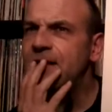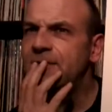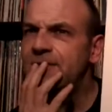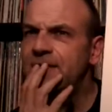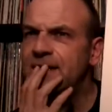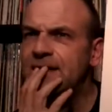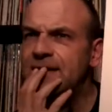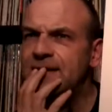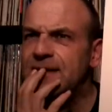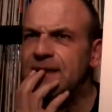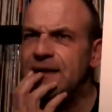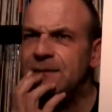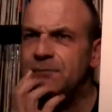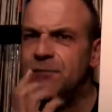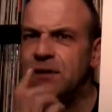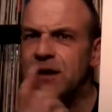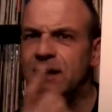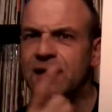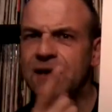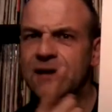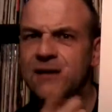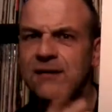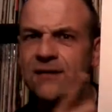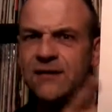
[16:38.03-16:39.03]
think they
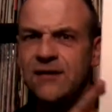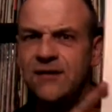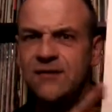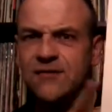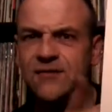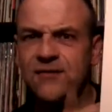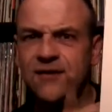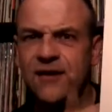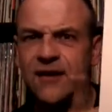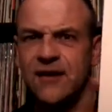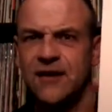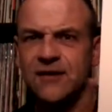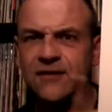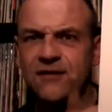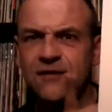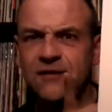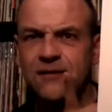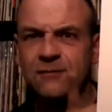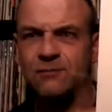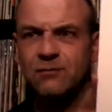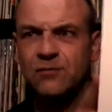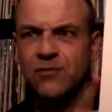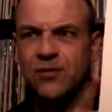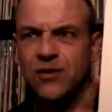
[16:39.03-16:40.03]
played this at
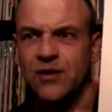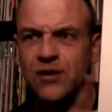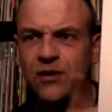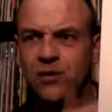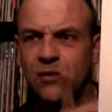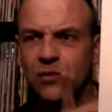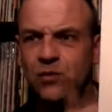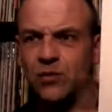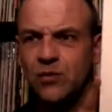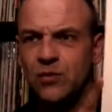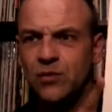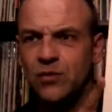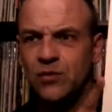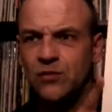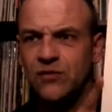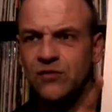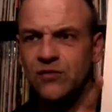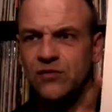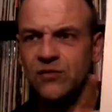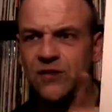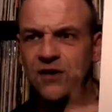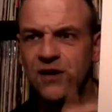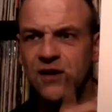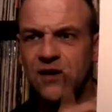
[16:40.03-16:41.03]
the Brit
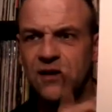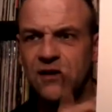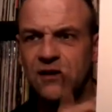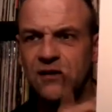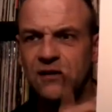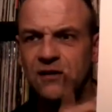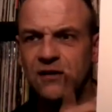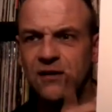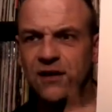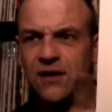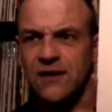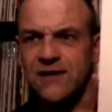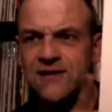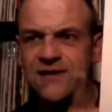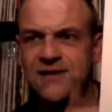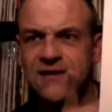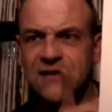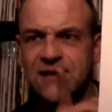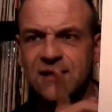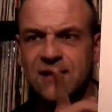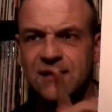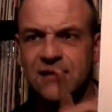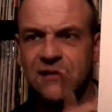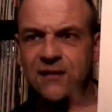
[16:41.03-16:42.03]
Awards in
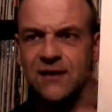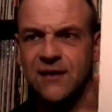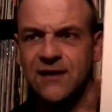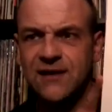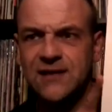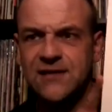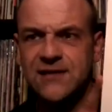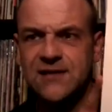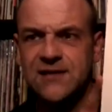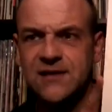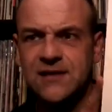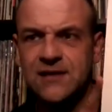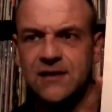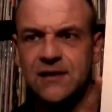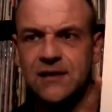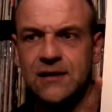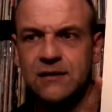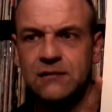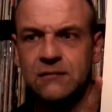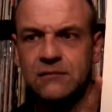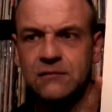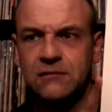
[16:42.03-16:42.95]
1993?